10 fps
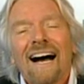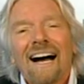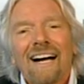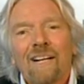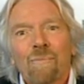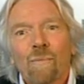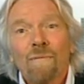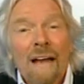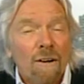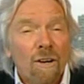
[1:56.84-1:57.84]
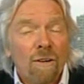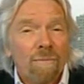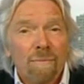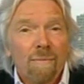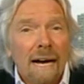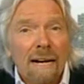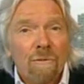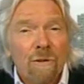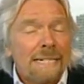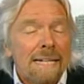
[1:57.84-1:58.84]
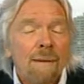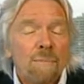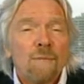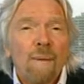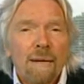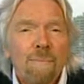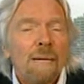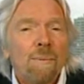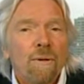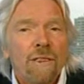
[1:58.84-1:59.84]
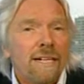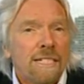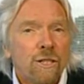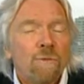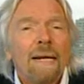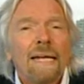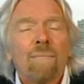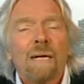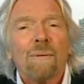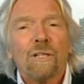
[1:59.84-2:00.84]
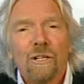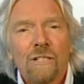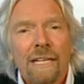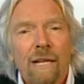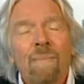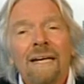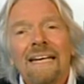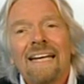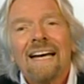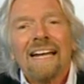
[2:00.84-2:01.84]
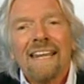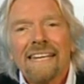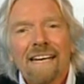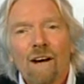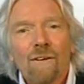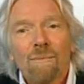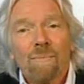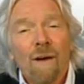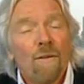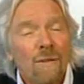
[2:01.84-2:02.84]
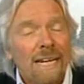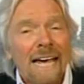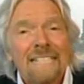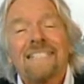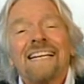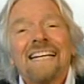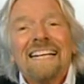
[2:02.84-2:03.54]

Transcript: Um, we've now got uh, three times as many people, 32 million people using them. And I think over, over the next